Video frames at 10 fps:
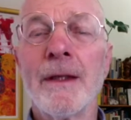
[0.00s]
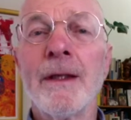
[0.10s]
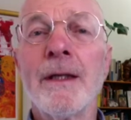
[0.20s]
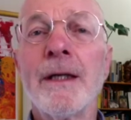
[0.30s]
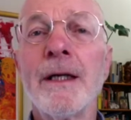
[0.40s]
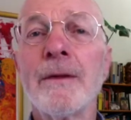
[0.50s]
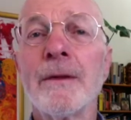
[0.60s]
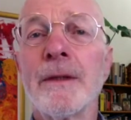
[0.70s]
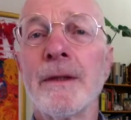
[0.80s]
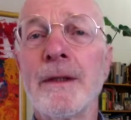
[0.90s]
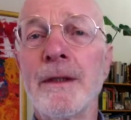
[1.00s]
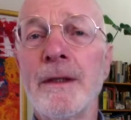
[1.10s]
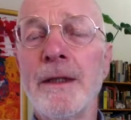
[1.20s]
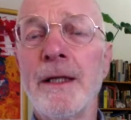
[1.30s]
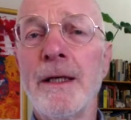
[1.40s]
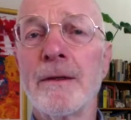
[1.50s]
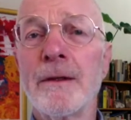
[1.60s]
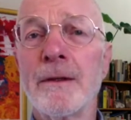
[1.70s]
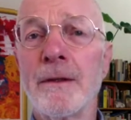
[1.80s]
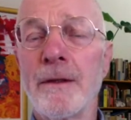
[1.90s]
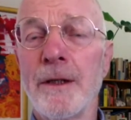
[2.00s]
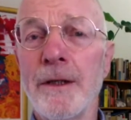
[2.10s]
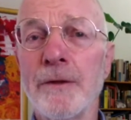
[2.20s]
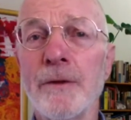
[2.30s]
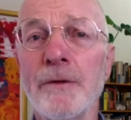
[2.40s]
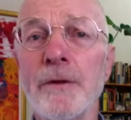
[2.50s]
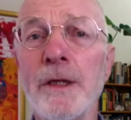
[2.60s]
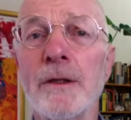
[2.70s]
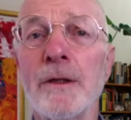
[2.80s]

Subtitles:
Now, again, lean on the feet,